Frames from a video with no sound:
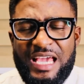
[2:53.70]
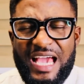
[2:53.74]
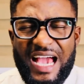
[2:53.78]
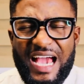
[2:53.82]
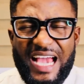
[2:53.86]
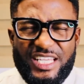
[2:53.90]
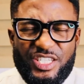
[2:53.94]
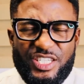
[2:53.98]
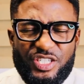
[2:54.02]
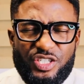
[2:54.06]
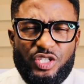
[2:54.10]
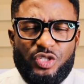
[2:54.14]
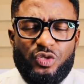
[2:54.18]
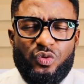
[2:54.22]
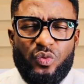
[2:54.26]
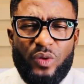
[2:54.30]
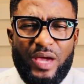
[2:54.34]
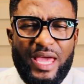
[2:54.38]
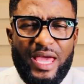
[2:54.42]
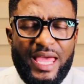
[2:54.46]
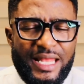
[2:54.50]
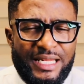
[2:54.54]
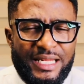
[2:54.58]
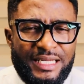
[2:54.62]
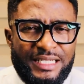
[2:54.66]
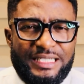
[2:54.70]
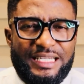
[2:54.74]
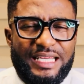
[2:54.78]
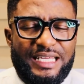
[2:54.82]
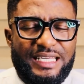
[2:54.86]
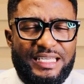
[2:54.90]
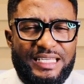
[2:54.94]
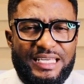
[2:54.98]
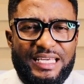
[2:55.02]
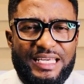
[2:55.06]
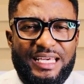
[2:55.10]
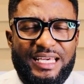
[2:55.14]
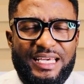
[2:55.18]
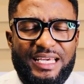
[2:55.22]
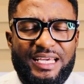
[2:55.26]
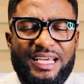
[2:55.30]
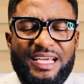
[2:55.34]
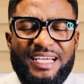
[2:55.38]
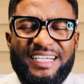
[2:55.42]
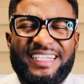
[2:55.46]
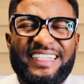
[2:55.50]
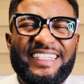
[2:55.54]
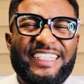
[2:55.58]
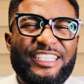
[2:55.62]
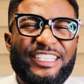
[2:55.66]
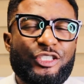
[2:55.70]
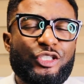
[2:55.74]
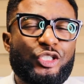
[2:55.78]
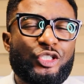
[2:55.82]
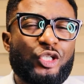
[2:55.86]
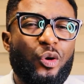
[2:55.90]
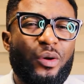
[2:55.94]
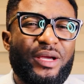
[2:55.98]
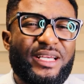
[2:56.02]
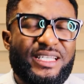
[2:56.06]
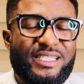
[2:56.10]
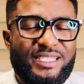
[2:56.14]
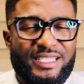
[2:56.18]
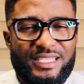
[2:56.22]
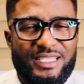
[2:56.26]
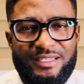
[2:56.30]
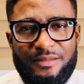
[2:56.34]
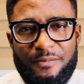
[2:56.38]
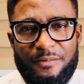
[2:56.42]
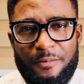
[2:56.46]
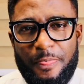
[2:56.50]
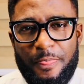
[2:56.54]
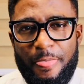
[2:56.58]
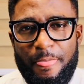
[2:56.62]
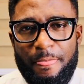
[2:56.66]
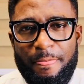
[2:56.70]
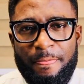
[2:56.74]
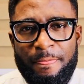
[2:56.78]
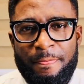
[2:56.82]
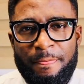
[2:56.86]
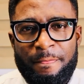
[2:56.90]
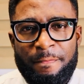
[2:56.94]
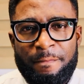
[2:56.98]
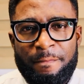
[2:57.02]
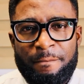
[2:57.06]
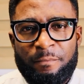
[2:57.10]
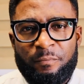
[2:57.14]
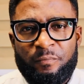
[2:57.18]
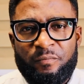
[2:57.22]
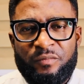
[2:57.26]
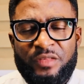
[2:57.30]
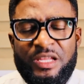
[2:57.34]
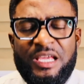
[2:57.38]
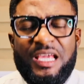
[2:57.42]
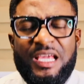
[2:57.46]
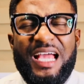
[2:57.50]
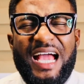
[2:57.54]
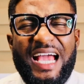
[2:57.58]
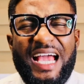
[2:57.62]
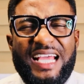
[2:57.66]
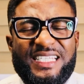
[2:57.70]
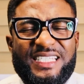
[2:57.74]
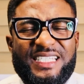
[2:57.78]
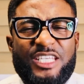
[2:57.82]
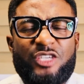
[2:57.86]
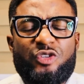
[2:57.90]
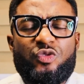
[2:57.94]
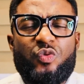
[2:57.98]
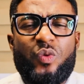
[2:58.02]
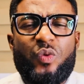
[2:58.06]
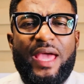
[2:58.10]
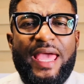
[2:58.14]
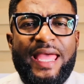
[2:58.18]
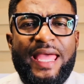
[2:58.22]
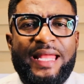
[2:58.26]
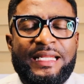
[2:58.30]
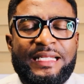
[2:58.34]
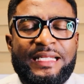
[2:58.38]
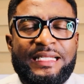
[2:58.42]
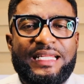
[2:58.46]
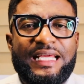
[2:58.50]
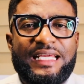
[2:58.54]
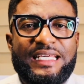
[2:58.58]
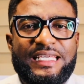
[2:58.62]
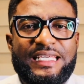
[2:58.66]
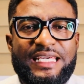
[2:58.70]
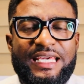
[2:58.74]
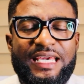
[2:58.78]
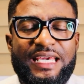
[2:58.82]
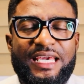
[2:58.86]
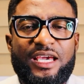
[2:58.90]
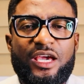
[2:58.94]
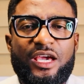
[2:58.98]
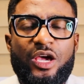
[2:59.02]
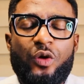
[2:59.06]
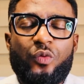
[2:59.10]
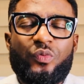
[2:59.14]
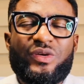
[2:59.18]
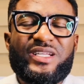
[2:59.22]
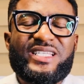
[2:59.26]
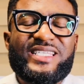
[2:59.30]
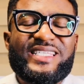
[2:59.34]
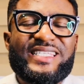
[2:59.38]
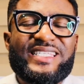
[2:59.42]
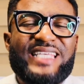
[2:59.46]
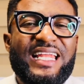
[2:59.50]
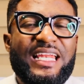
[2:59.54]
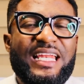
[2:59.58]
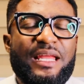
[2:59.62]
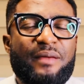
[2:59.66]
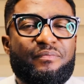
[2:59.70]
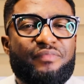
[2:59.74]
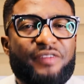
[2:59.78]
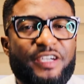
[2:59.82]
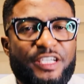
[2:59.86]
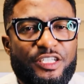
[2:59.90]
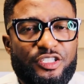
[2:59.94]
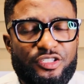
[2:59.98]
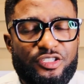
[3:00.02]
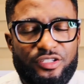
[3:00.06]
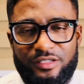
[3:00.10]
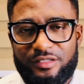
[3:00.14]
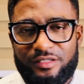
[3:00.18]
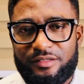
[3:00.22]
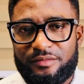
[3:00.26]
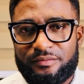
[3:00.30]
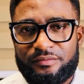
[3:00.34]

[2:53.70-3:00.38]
I see you ending the year rejoicing. I see you ending the year with celebration.